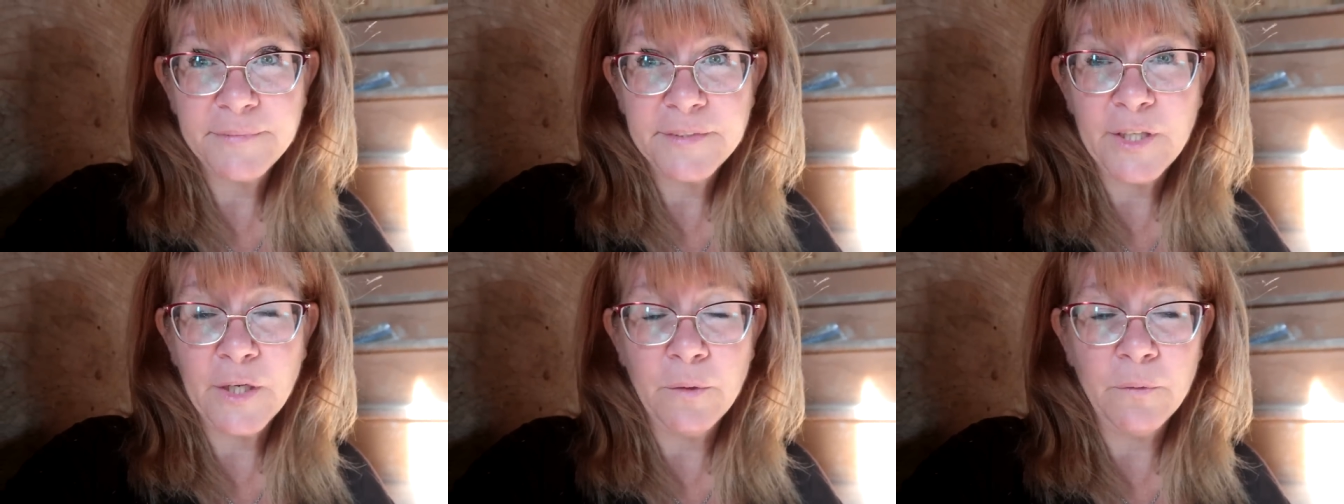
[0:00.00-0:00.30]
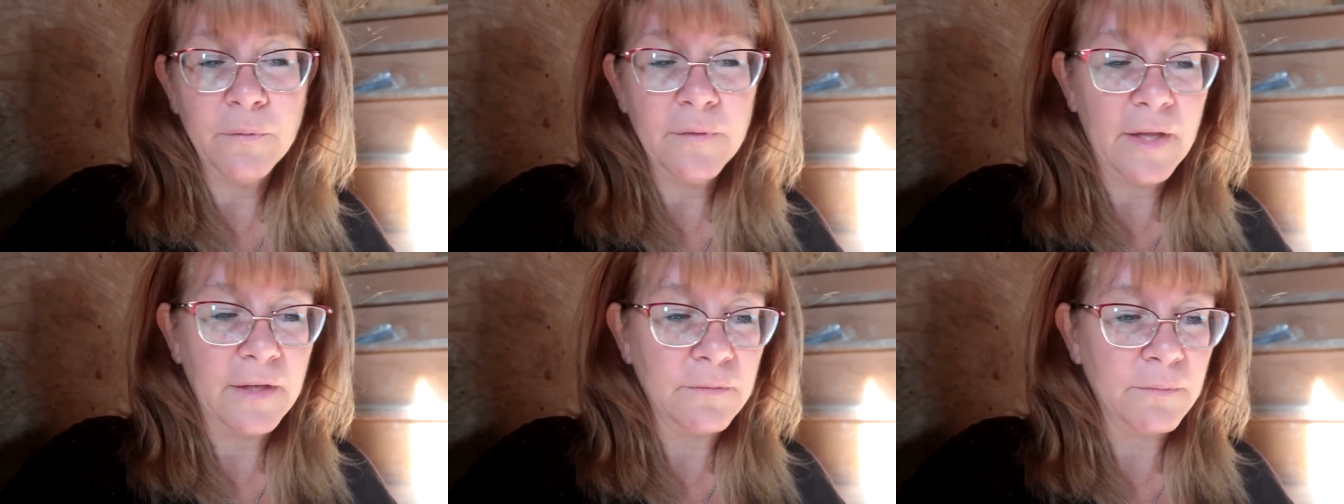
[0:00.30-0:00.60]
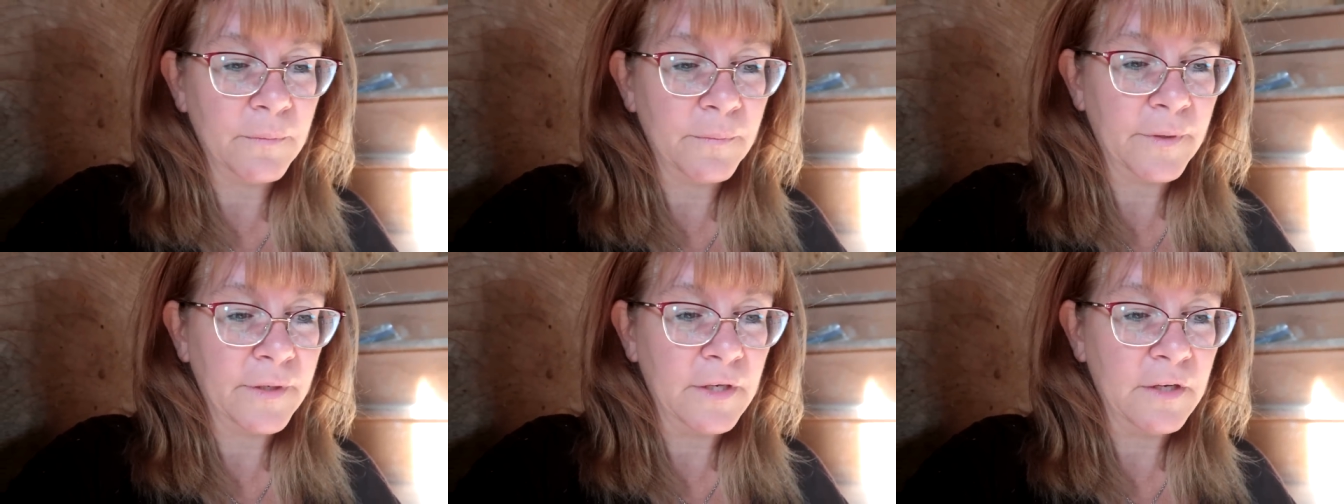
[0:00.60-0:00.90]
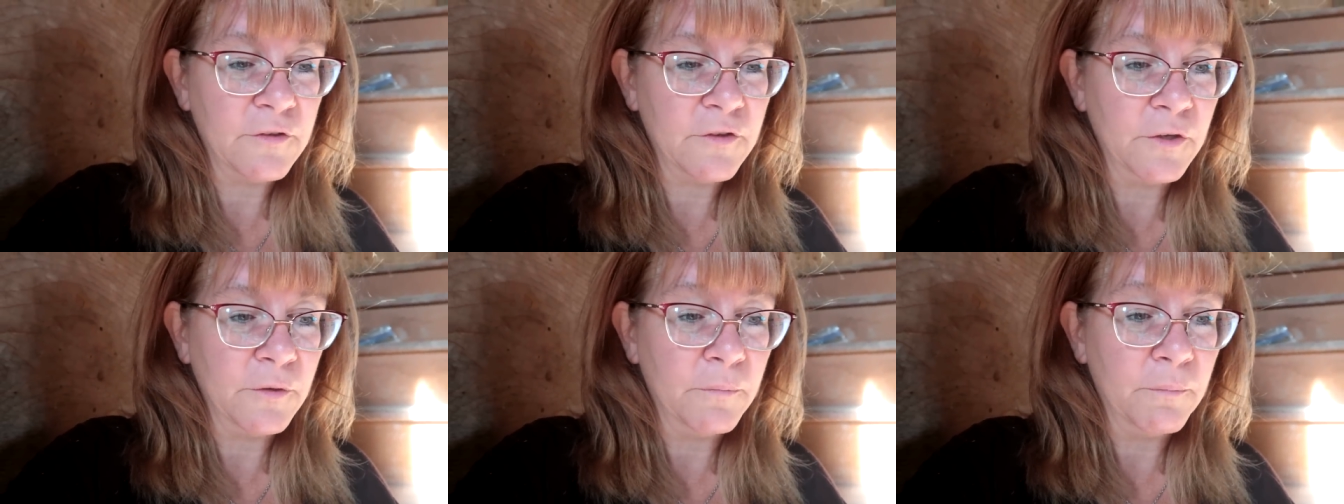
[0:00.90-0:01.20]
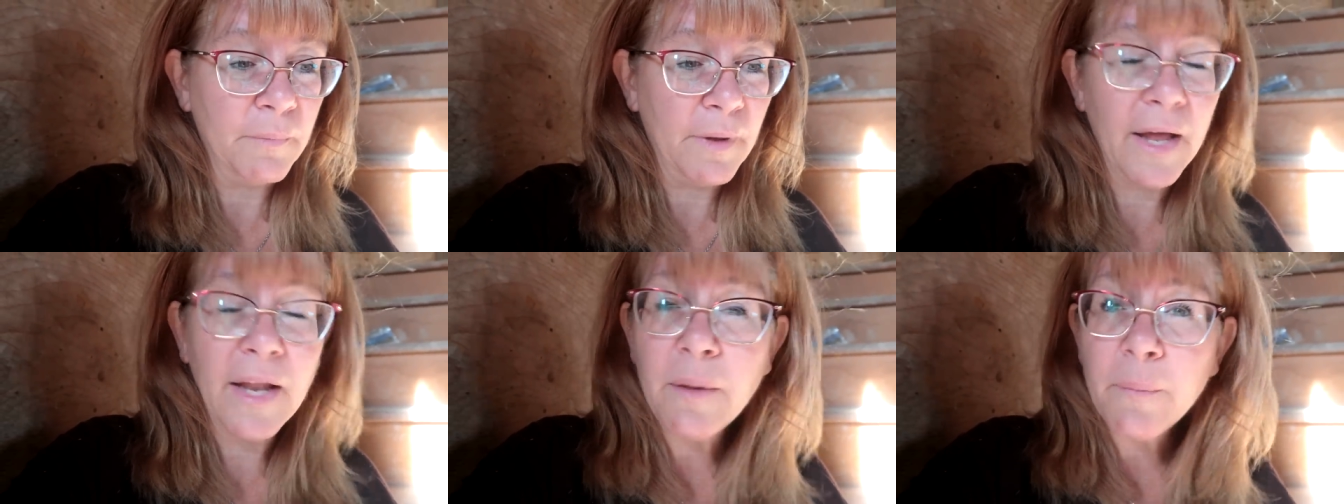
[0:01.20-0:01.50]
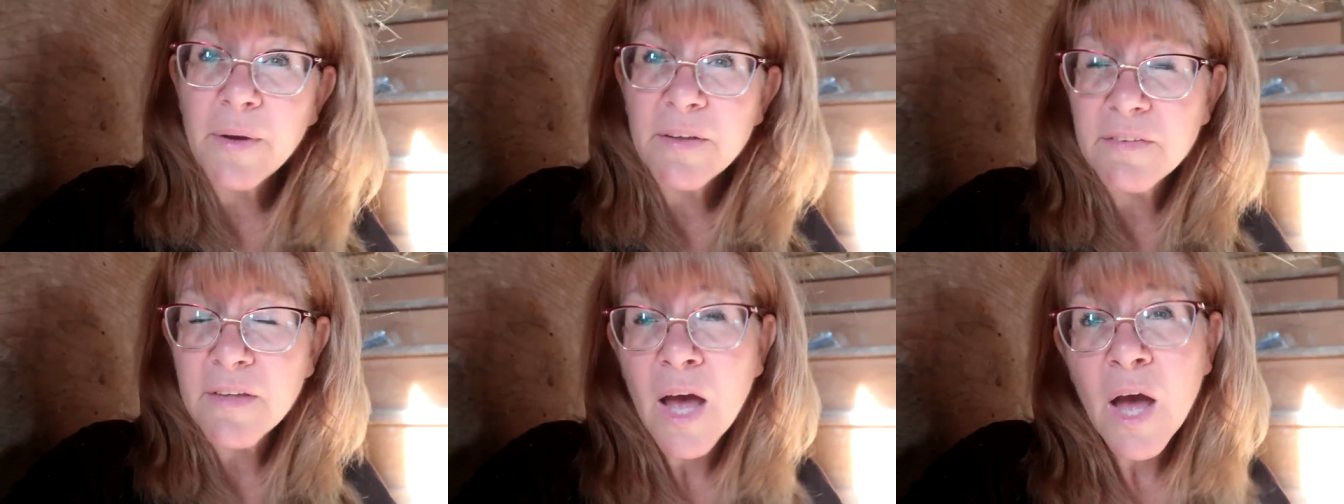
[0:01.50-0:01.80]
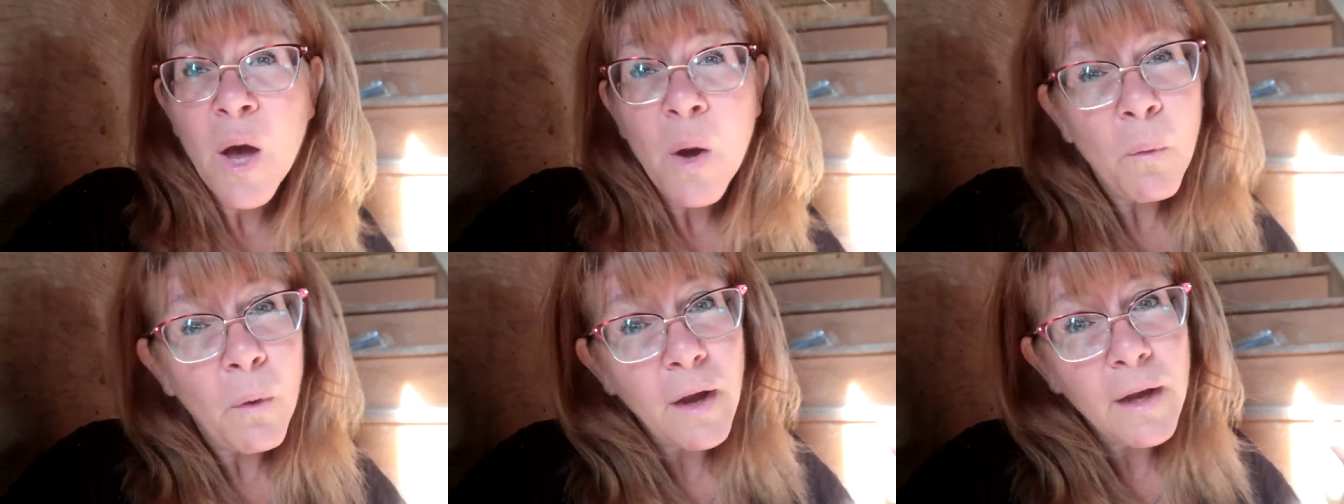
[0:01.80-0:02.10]
So that's what we're gonna do. But anyways,
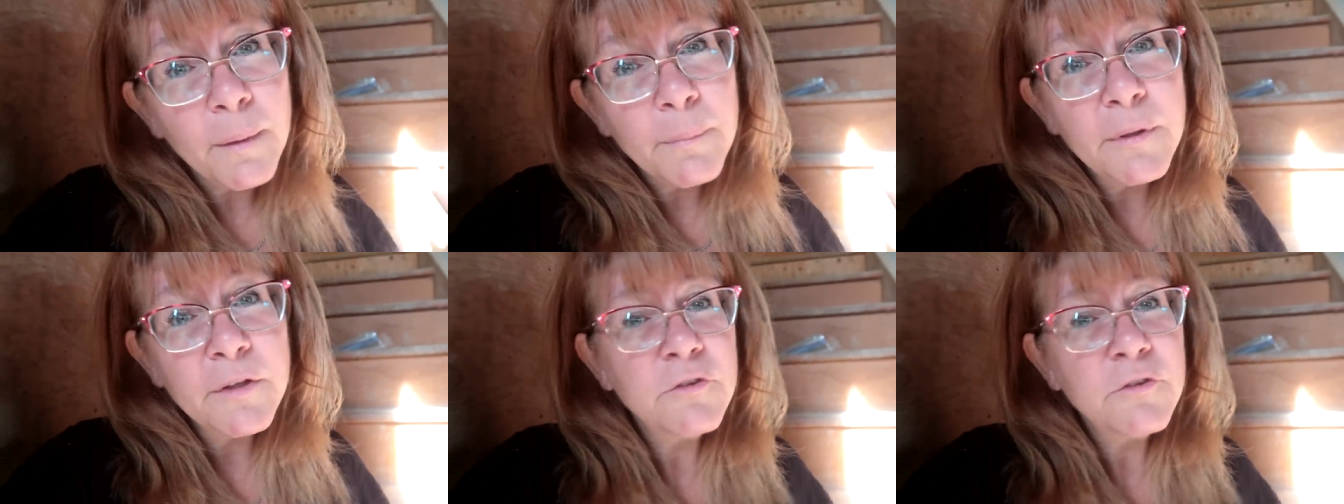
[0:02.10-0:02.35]
welcome